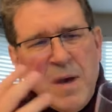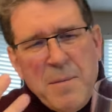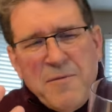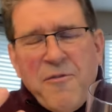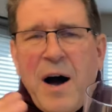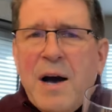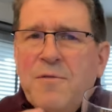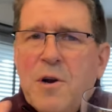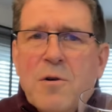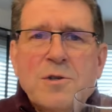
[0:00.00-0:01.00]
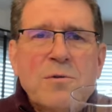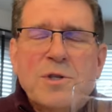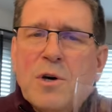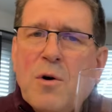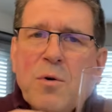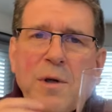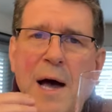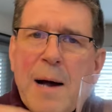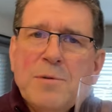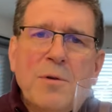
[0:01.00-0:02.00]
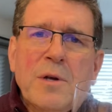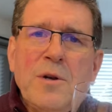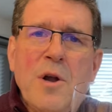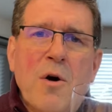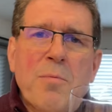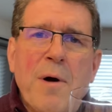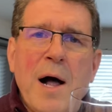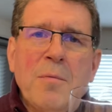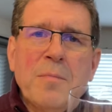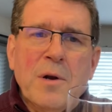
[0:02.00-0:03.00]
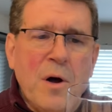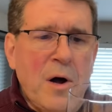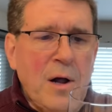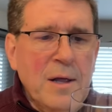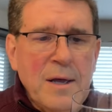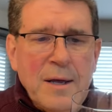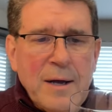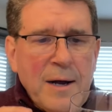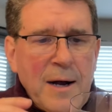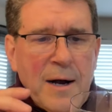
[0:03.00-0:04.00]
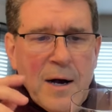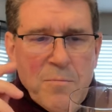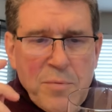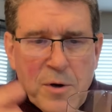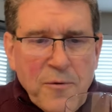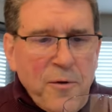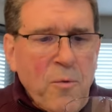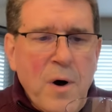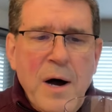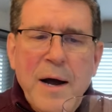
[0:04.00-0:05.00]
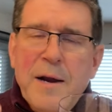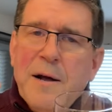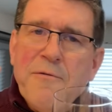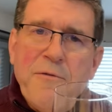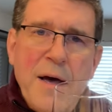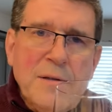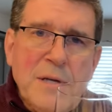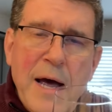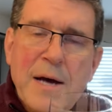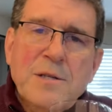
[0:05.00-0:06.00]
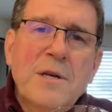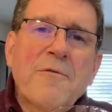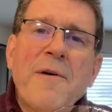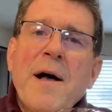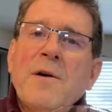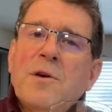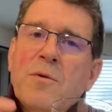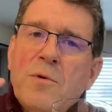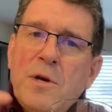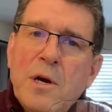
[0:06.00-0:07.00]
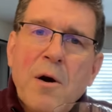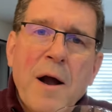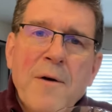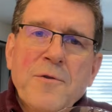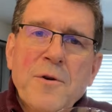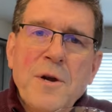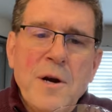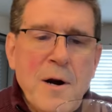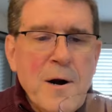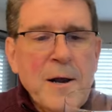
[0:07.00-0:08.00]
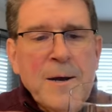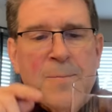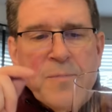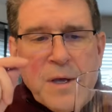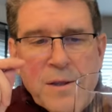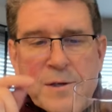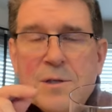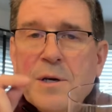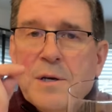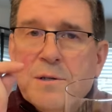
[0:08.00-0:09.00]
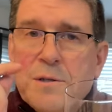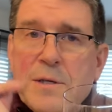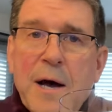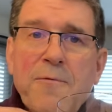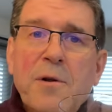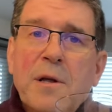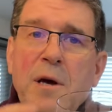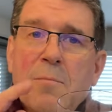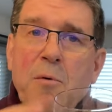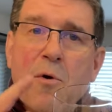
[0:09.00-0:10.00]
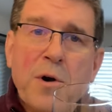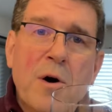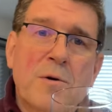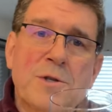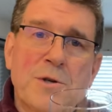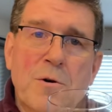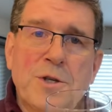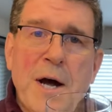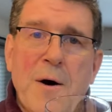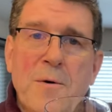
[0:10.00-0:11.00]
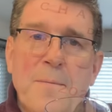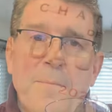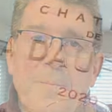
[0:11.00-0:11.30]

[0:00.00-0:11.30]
maybe 5 years or so with absolutely no problem at all. A beautiful wine, a fantastic value year after year. This is definitely a Bordeaux to search out.